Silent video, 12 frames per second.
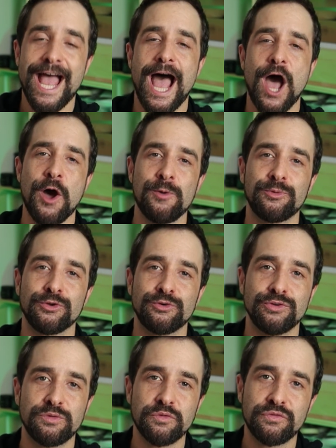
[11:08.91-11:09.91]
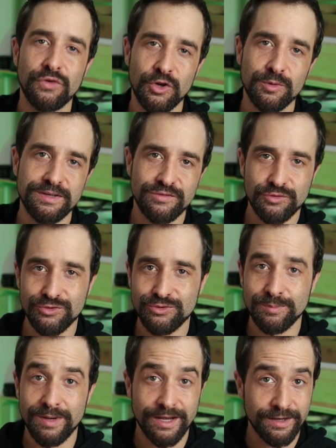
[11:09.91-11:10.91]
I hope you could follow me through
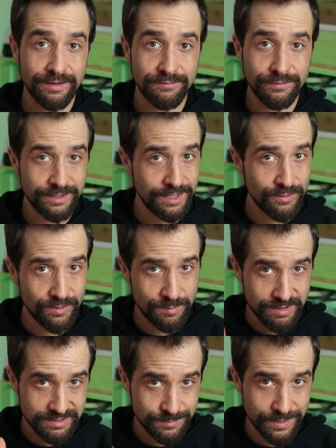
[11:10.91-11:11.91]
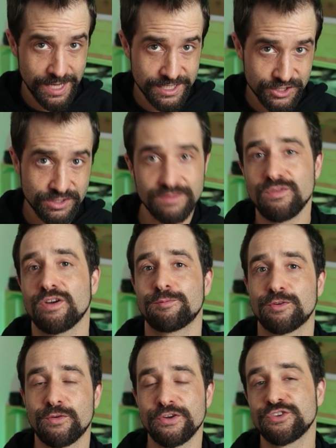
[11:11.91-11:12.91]
my video and my explanation. If you have more
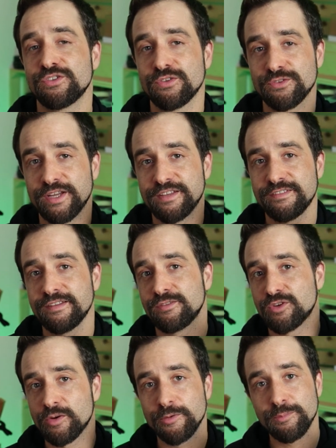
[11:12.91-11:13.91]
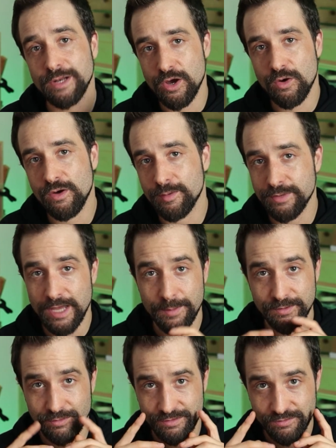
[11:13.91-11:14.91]
questions, don't hesitate to comment below. I'll be
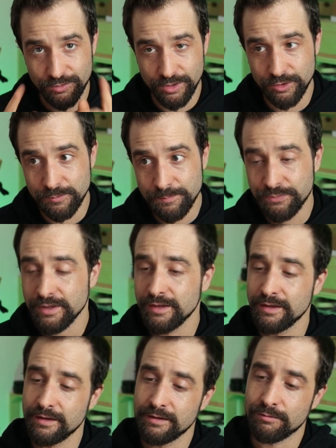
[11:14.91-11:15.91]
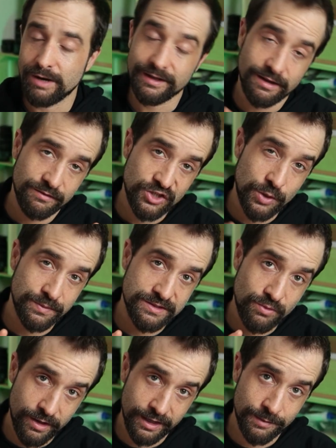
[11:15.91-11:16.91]
happy to answer you. Right now the shop is
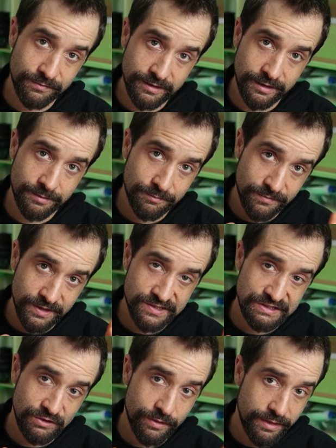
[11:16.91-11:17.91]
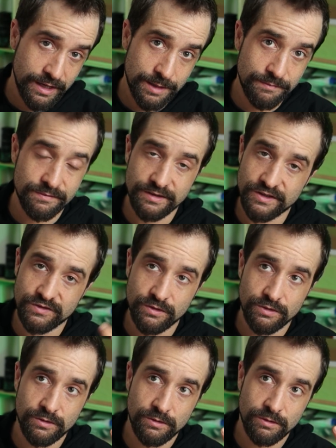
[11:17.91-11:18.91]
quite empty. There is no theme, there is
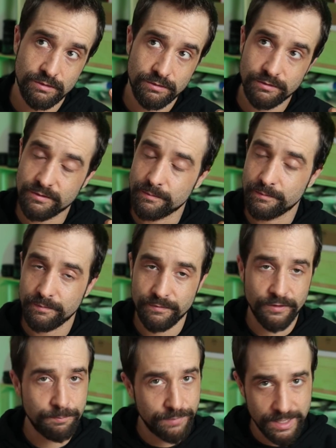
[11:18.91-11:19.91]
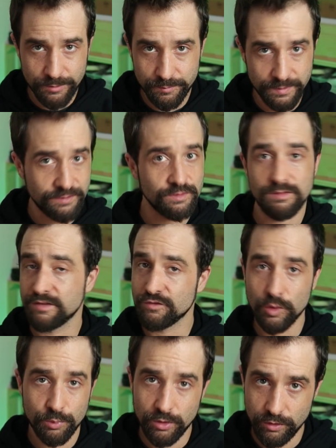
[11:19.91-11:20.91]
no payment method, there is
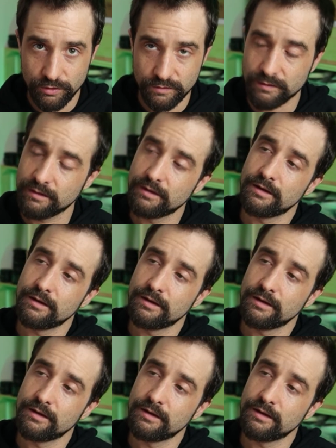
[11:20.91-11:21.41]
no product.